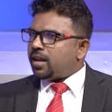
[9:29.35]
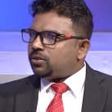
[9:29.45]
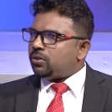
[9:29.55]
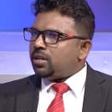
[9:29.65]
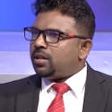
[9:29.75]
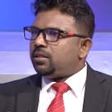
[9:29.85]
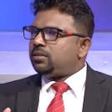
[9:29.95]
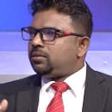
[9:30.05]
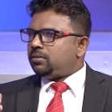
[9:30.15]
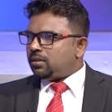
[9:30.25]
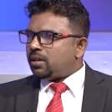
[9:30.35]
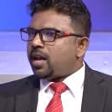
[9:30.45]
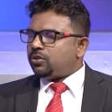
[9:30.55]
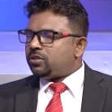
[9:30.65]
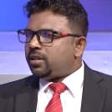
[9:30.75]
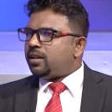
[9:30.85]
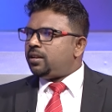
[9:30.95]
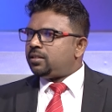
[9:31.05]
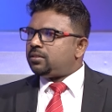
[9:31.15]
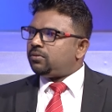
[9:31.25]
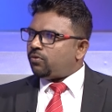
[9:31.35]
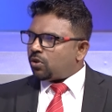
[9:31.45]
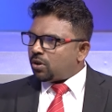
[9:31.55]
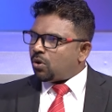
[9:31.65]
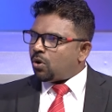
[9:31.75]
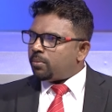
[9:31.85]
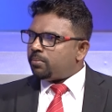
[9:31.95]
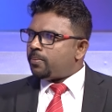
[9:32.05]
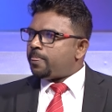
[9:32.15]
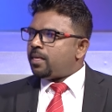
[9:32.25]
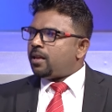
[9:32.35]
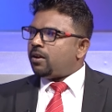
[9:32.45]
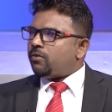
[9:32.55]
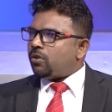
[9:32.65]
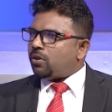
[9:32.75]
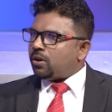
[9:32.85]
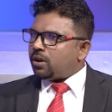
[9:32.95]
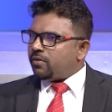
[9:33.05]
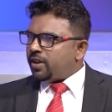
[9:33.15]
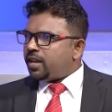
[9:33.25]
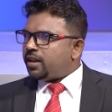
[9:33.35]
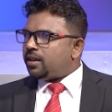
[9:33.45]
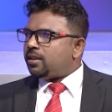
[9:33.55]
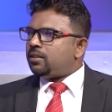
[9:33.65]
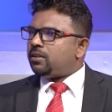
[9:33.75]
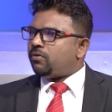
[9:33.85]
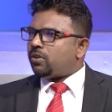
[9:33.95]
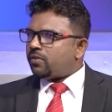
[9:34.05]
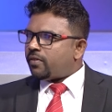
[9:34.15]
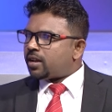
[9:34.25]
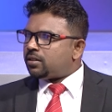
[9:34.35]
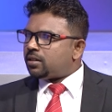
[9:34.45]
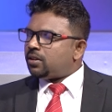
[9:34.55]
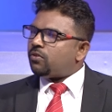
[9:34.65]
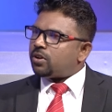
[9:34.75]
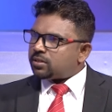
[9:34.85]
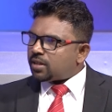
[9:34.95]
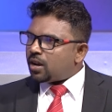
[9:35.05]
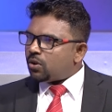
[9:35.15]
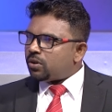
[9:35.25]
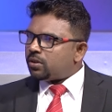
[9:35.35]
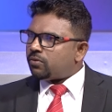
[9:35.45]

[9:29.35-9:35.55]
Actually, it's as you said, it's for a home, for a vehicle, for a factory, for a salon,